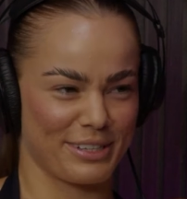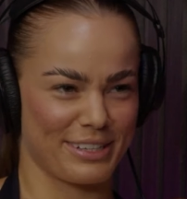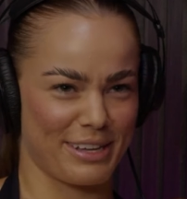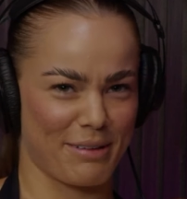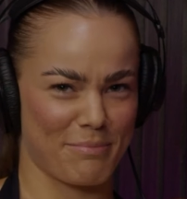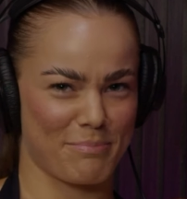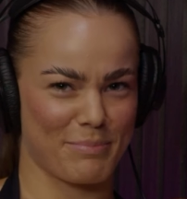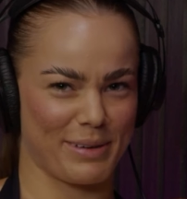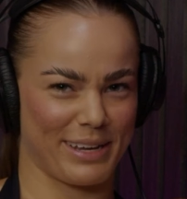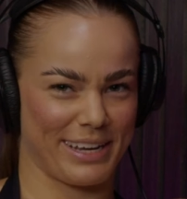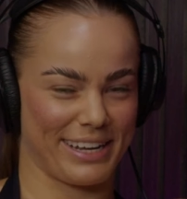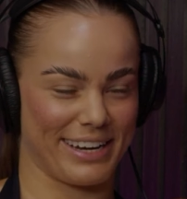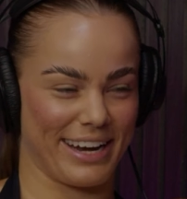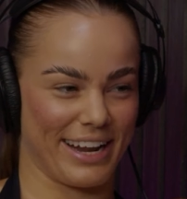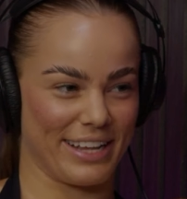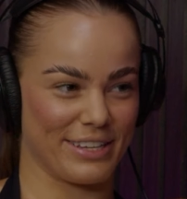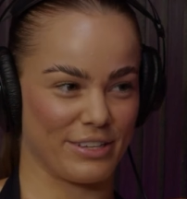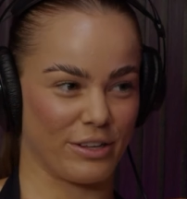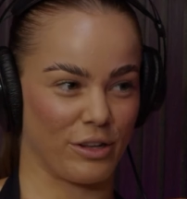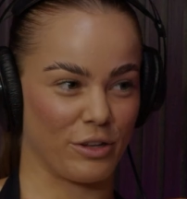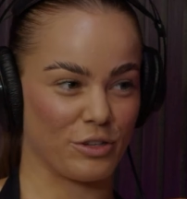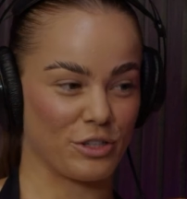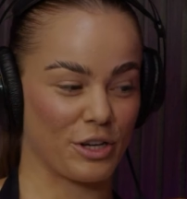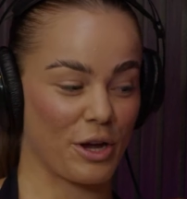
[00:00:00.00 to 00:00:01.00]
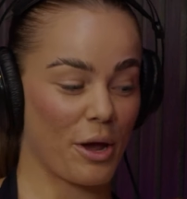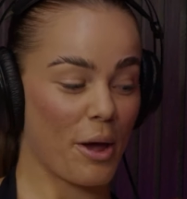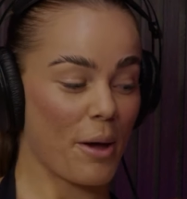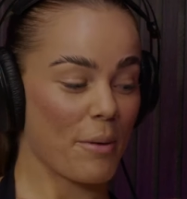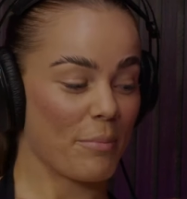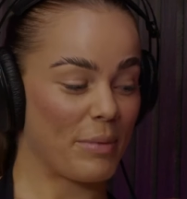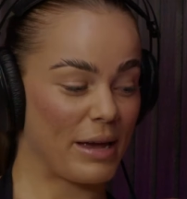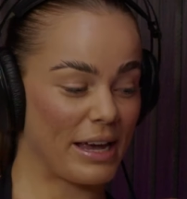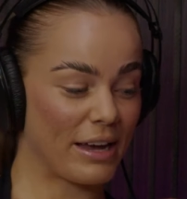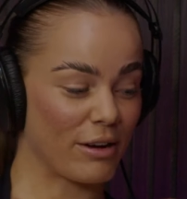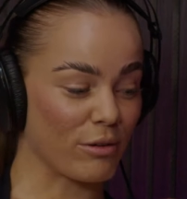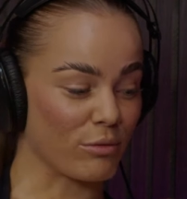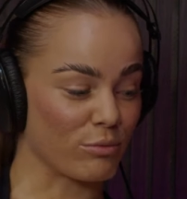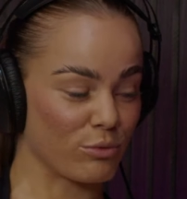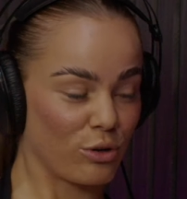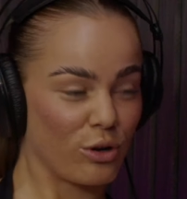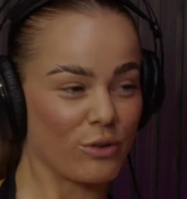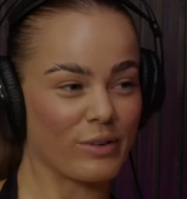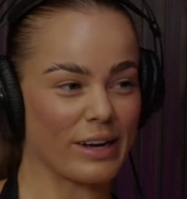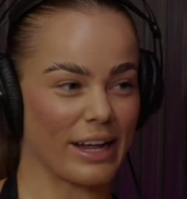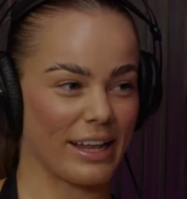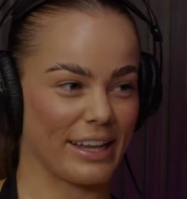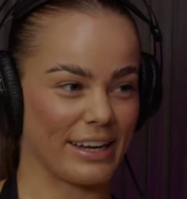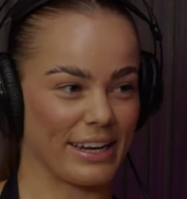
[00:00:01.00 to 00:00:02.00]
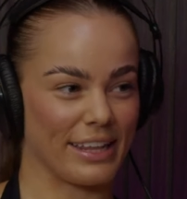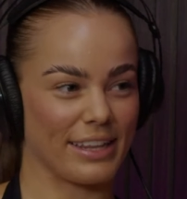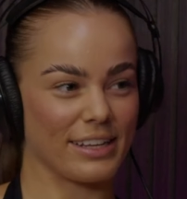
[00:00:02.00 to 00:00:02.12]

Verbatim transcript: to say big kinesiology, big raw reality